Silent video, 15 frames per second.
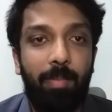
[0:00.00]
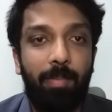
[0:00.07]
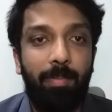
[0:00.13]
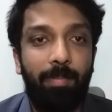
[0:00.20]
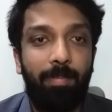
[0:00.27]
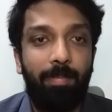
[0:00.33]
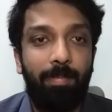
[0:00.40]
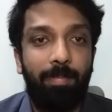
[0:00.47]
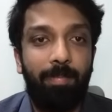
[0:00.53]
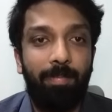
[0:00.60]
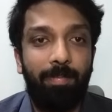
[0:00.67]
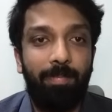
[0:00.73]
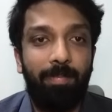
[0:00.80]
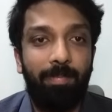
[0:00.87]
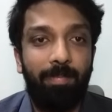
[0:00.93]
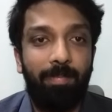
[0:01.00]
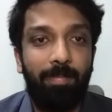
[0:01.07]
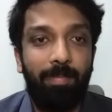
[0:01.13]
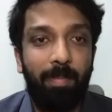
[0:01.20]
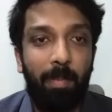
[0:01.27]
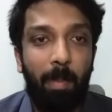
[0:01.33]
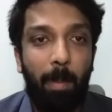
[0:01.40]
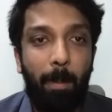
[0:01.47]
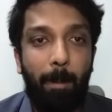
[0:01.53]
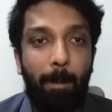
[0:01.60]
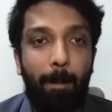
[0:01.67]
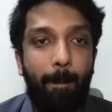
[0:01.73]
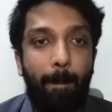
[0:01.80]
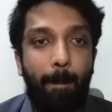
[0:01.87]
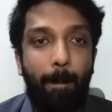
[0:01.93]

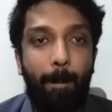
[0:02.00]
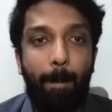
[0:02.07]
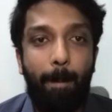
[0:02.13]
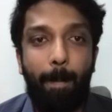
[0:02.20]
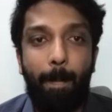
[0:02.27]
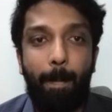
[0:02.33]
[no speech]